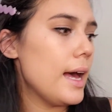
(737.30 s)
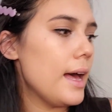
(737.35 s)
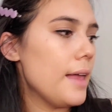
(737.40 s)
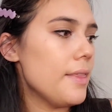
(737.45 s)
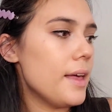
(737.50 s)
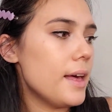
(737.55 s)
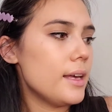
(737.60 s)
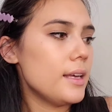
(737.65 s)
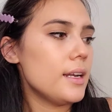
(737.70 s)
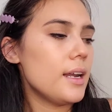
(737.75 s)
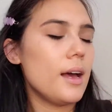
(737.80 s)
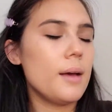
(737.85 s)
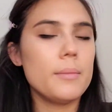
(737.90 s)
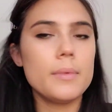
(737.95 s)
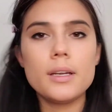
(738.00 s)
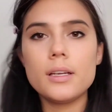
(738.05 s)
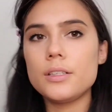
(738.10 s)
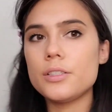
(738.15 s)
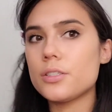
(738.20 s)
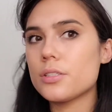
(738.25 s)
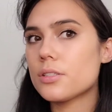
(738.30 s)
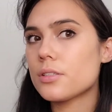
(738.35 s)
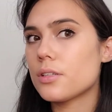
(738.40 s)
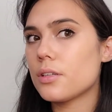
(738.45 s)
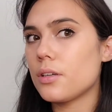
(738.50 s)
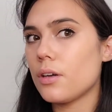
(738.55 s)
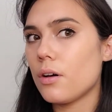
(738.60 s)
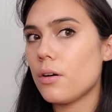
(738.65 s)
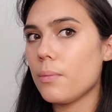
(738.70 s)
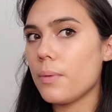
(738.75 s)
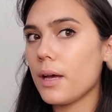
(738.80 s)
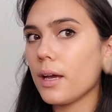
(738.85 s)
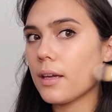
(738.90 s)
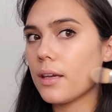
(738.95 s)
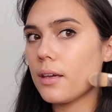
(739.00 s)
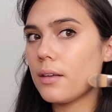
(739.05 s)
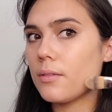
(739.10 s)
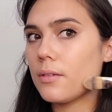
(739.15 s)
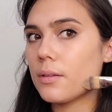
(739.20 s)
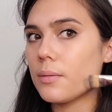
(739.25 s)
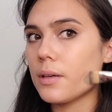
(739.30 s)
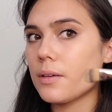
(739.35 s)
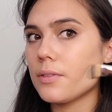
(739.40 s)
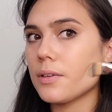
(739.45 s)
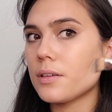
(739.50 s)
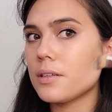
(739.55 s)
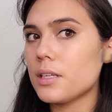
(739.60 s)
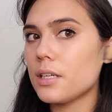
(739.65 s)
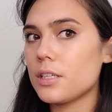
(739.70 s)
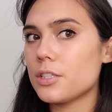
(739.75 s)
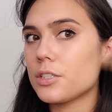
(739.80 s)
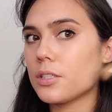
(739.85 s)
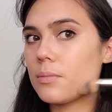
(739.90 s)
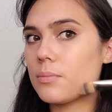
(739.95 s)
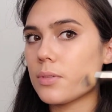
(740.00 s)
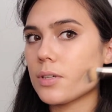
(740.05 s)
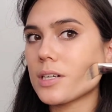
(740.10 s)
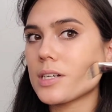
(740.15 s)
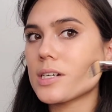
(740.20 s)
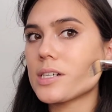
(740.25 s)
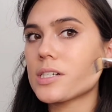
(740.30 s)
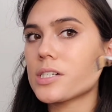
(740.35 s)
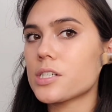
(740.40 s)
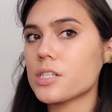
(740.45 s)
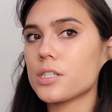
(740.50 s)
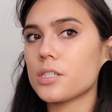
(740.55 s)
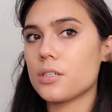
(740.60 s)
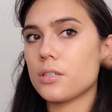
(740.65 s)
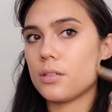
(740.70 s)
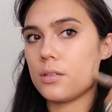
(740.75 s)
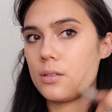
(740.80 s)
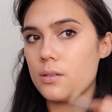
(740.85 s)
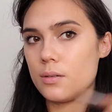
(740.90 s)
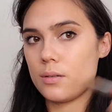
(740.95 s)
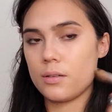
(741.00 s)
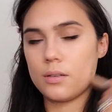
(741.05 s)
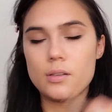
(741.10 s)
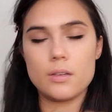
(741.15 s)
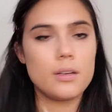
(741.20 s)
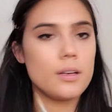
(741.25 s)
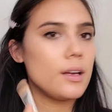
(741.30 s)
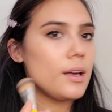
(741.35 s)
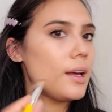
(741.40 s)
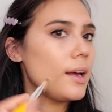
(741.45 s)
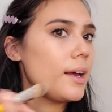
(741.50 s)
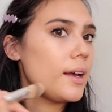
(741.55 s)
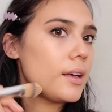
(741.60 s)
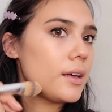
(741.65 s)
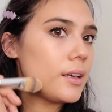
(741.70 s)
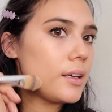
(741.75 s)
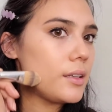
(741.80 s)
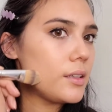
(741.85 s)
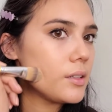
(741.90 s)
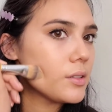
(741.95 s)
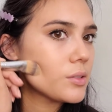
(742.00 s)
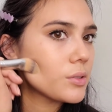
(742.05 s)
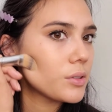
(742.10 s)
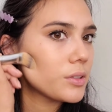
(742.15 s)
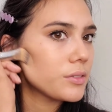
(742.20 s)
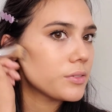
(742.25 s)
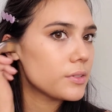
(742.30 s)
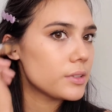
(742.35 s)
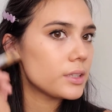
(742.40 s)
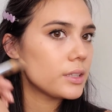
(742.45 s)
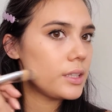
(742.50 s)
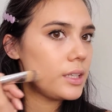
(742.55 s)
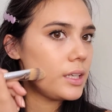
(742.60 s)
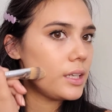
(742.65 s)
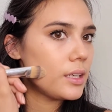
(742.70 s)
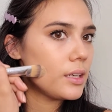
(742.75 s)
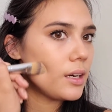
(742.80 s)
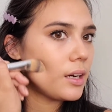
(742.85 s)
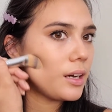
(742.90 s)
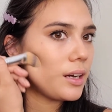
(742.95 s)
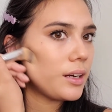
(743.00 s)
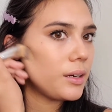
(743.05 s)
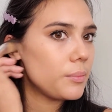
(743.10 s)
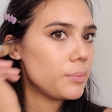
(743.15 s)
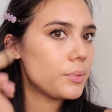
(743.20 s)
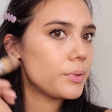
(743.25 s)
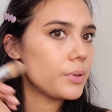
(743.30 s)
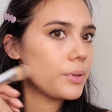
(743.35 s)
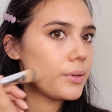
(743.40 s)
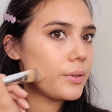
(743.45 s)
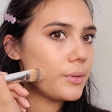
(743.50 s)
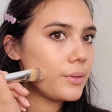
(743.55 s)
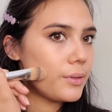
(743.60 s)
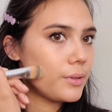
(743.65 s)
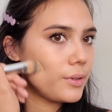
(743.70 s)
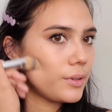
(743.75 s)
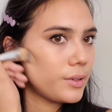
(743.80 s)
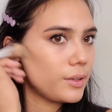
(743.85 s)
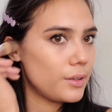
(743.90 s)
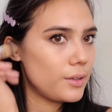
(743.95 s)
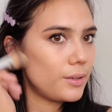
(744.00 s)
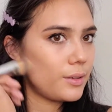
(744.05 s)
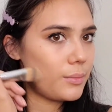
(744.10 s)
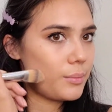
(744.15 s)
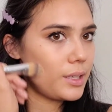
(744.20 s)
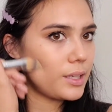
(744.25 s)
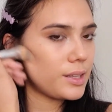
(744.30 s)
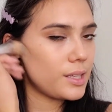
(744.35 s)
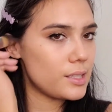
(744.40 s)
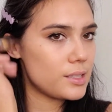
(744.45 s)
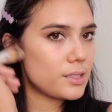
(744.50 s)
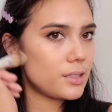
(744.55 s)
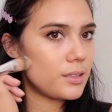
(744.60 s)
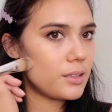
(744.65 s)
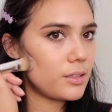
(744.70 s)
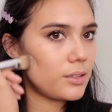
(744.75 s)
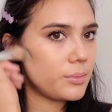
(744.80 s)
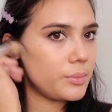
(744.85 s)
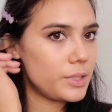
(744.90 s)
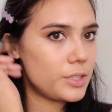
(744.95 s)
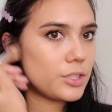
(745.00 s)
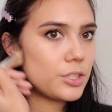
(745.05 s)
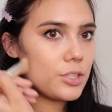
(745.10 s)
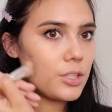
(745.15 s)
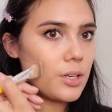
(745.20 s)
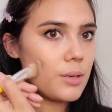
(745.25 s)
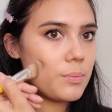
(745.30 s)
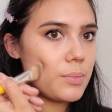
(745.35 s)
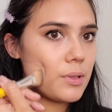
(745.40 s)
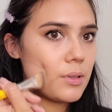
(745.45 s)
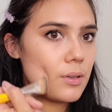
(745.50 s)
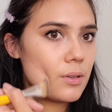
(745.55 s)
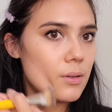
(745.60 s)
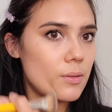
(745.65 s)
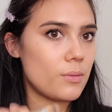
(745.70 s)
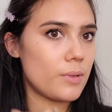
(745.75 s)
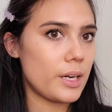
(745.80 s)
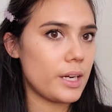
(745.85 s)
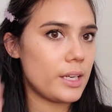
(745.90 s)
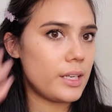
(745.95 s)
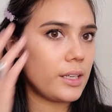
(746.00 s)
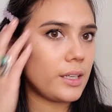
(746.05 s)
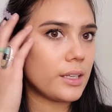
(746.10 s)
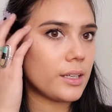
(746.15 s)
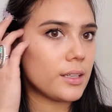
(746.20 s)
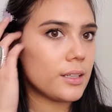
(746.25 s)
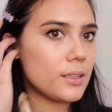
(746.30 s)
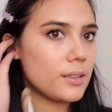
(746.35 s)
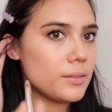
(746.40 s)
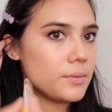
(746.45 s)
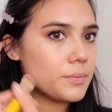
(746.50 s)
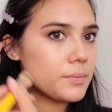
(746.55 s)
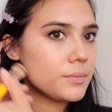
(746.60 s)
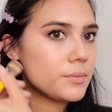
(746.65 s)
And then I'm going to just go back in with my foundation brush and sort of clean up, make things a little bit sharper right here.